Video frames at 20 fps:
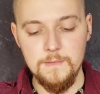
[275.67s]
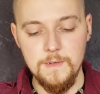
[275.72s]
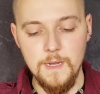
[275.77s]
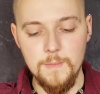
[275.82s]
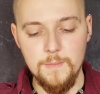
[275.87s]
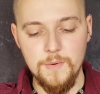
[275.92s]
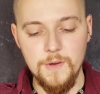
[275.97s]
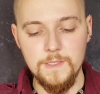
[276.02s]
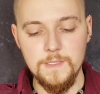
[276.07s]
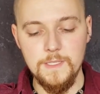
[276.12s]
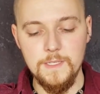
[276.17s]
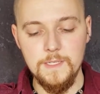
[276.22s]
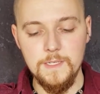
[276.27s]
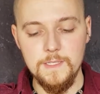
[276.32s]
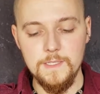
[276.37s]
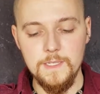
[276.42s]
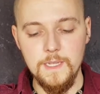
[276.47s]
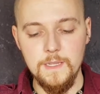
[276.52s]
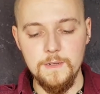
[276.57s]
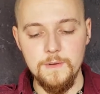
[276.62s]
I pressed the
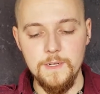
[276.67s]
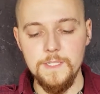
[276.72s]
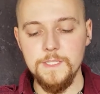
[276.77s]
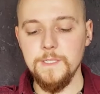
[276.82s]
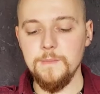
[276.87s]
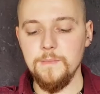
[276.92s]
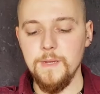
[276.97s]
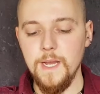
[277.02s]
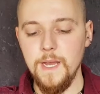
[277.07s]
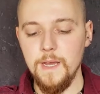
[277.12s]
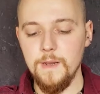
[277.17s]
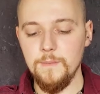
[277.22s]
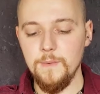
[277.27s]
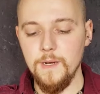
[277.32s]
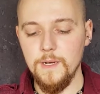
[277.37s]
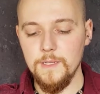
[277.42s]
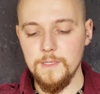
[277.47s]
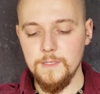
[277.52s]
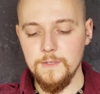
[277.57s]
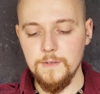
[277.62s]
acceleration pad
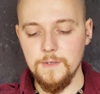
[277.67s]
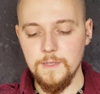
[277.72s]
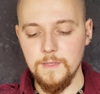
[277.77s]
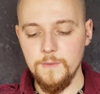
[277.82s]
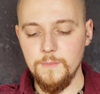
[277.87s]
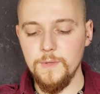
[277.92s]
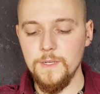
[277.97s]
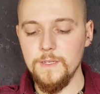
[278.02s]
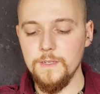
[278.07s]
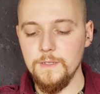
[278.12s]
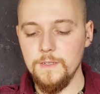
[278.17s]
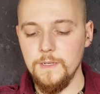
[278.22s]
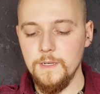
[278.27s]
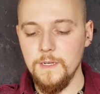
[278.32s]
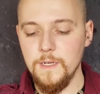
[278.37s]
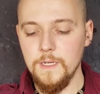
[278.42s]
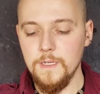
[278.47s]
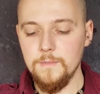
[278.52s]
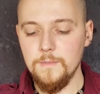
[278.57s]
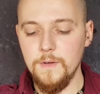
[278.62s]
while turning the wheel,
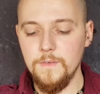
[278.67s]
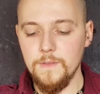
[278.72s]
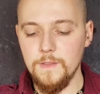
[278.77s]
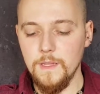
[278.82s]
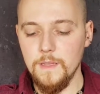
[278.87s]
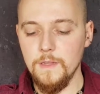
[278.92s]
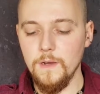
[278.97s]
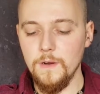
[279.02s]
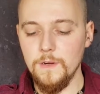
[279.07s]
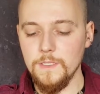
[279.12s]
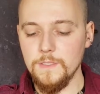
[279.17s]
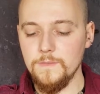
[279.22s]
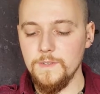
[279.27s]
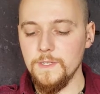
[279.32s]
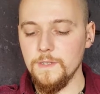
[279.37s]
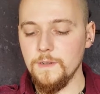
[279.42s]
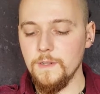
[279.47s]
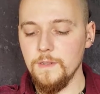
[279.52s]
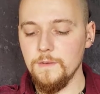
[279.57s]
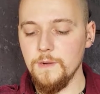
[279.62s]
moving the large
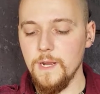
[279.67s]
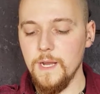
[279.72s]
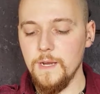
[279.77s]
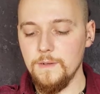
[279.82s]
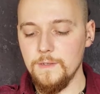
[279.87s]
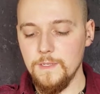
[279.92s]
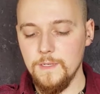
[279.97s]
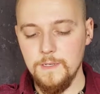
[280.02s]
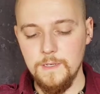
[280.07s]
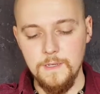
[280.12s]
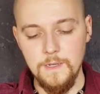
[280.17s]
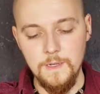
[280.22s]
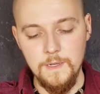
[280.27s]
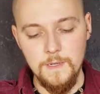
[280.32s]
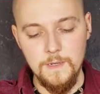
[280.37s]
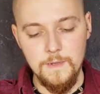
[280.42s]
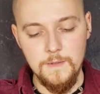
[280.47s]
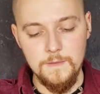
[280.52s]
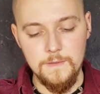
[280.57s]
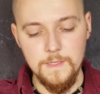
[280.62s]
vehicle around.
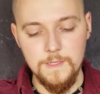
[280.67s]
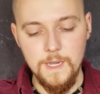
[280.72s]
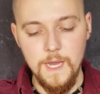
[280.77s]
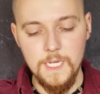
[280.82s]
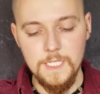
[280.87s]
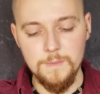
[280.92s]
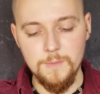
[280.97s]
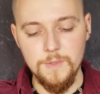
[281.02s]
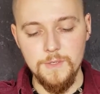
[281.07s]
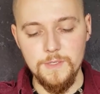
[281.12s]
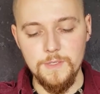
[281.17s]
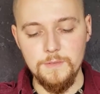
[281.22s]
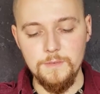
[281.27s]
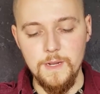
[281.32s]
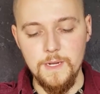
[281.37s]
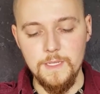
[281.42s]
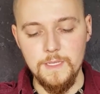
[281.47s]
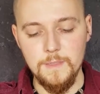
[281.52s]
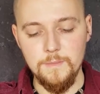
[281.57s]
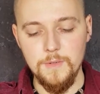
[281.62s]
The dashboard
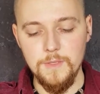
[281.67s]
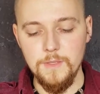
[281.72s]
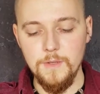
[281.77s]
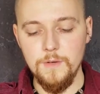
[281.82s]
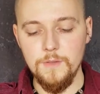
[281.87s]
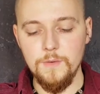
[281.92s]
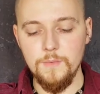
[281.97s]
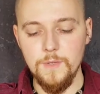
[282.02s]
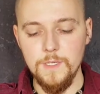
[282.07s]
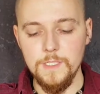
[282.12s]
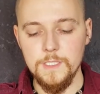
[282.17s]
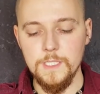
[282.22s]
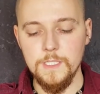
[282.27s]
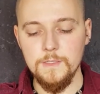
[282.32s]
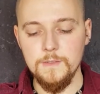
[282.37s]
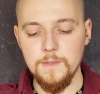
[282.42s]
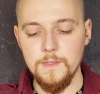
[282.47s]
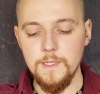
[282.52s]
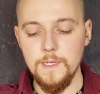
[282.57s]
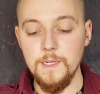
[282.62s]
directly below the
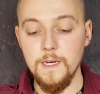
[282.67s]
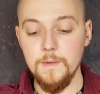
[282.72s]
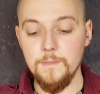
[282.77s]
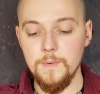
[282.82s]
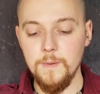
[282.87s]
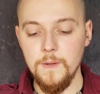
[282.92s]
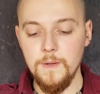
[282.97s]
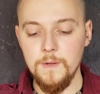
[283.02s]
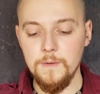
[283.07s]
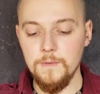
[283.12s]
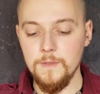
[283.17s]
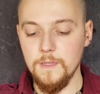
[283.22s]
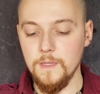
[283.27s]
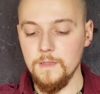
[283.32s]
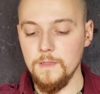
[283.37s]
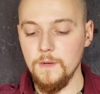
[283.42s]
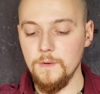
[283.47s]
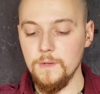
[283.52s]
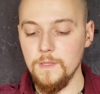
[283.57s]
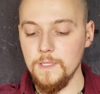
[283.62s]
windshield lit up with a
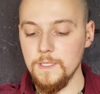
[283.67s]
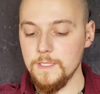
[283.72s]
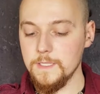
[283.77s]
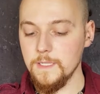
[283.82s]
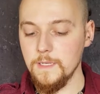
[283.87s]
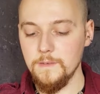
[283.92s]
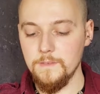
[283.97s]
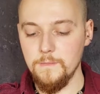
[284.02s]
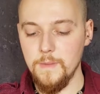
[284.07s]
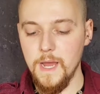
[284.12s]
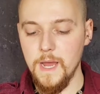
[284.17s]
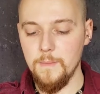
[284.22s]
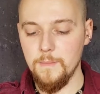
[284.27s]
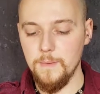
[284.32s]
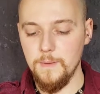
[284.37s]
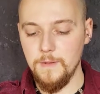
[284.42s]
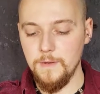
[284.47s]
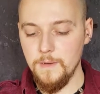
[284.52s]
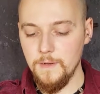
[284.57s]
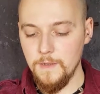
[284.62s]
locally saved map.